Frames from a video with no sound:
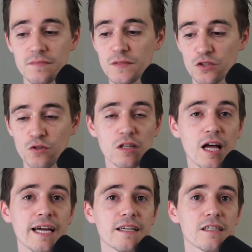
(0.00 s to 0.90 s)
your
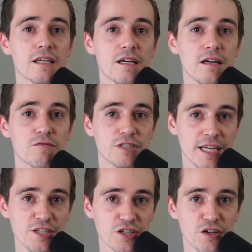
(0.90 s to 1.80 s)
client
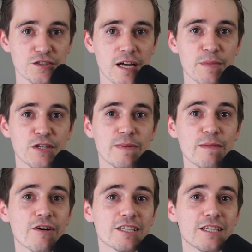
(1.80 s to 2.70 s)
retention goes up, because people
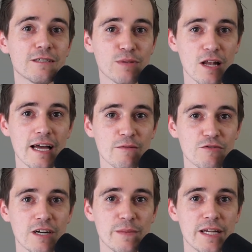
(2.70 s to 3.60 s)
are actually complying with
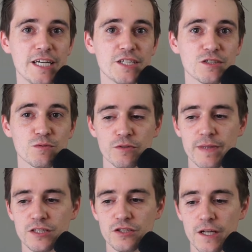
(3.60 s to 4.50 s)
recommendations, which
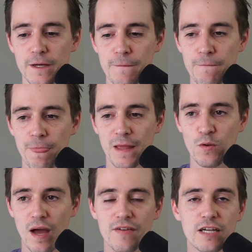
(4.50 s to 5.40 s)
means you
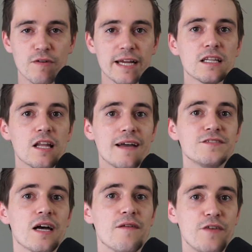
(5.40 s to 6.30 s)
have a greater
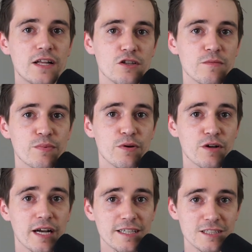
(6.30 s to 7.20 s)
lifetime value per
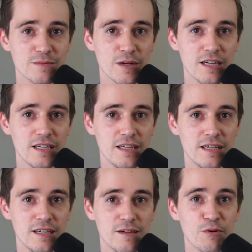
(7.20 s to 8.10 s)
customer,
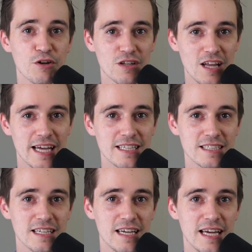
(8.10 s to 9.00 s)
per client,
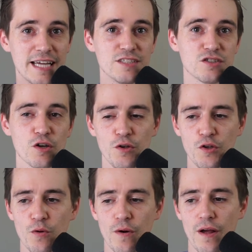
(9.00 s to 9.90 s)
and so
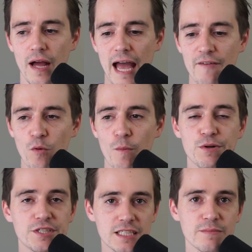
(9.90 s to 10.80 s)
you have more
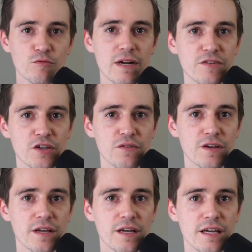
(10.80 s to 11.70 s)
predictable revenue.
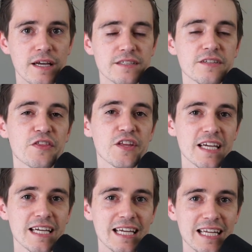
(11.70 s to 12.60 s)
See, the thing
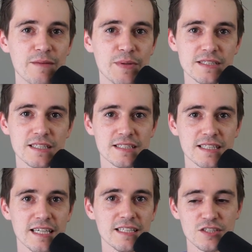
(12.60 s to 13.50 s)
in any business
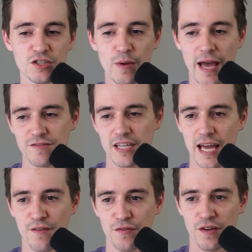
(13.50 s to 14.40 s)
is you have to
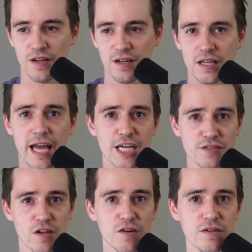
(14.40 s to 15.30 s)
have cash
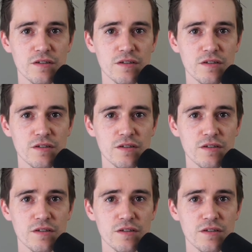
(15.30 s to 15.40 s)
flow